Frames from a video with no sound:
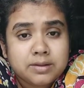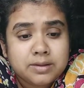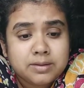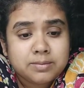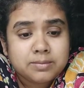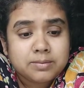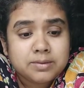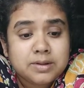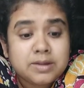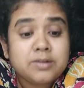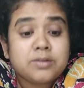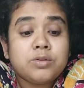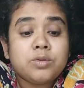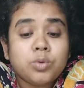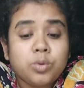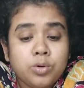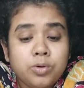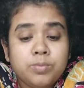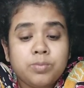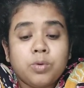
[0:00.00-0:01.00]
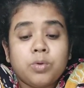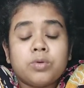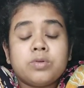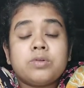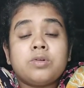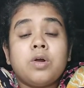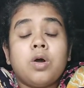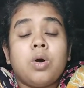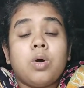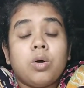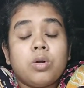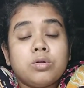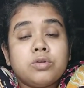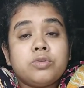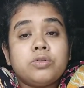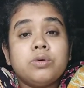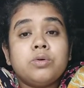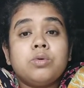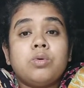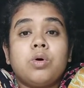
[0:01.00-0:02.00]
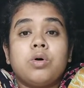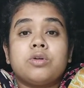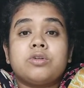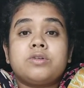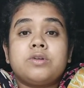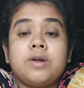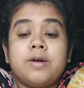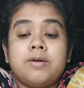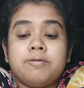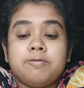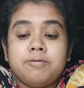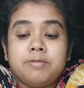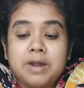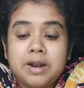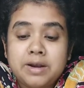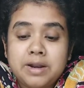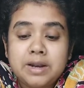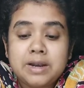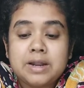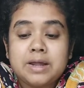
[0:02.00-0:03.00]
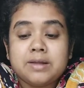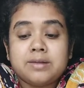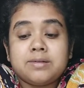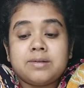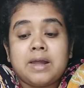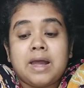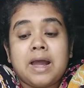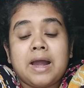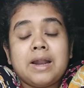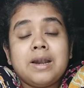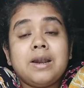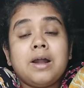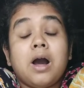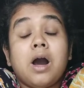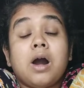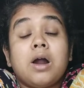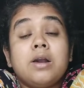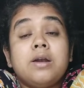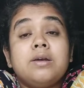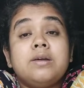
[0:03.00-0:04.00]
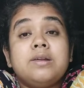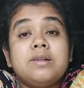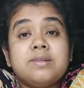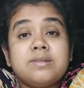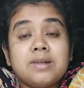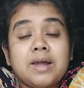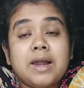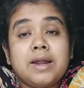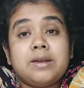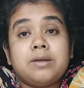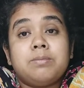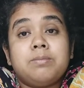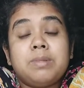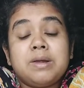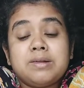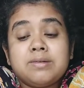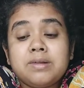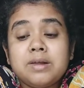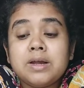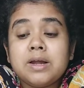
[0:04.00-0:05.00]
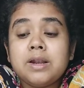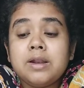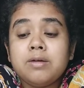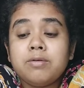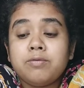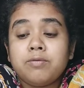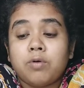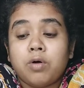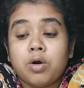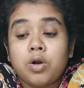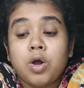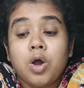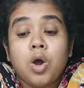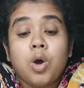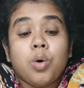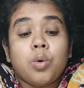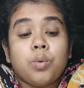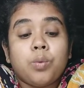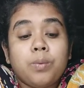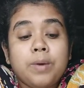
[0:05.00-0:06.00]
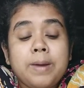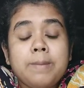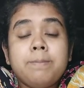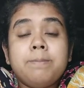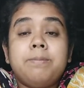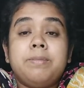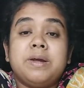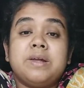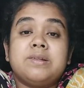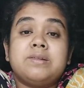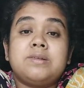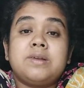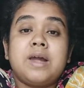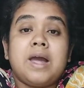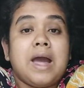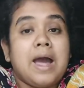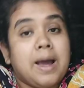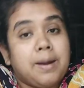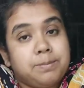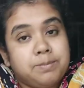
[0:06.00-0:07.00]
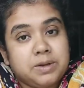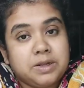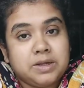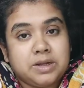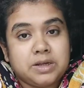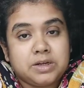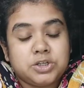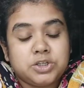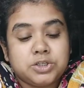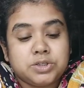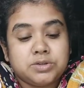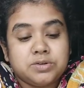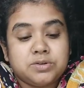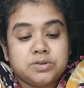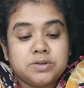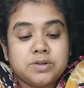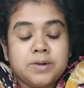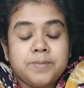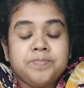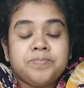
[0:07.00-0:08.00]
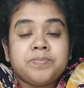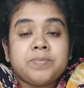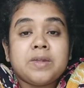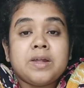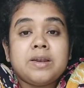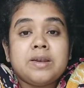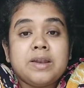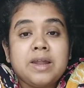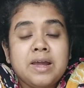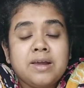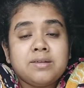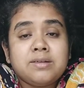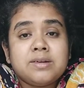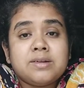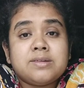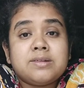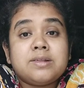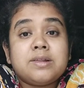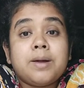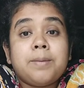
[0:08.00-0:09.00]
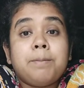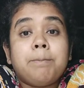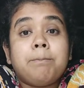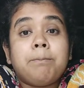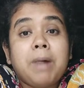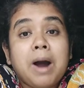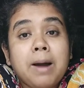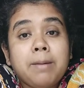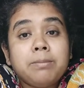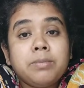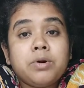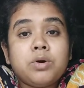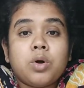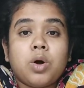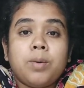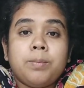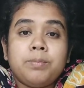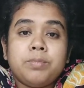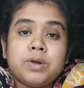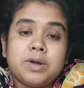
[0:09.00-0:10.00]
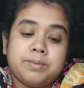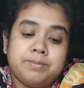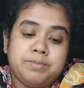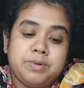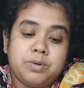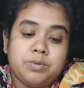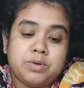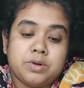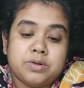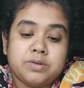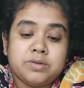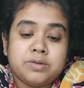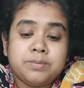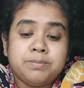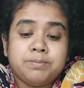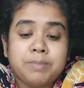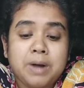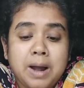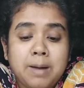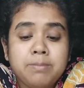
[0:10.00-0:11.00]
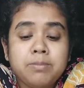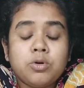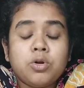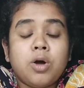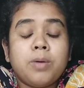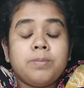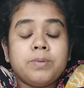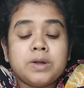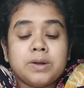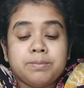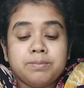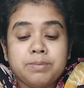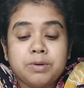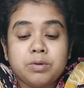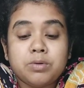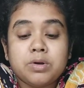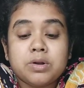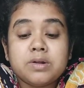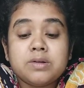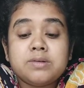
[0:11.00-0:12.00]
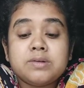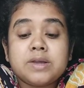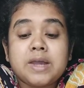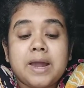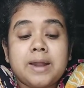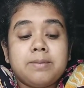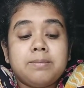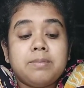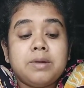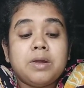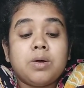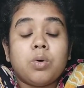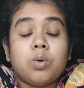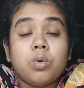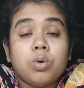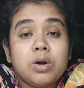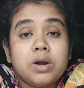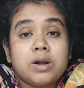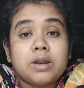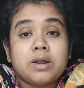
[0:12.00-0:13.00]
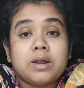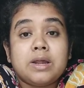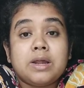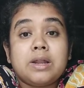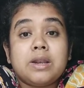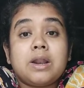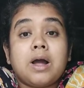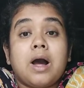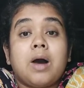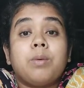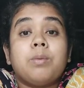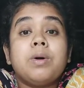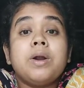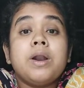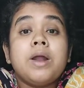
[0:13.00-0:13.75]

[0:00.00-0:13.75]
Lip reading: these notebooks also cost very less and are designed basically for web-based applications. Next is the palm top computers. Palm top computers can be held in our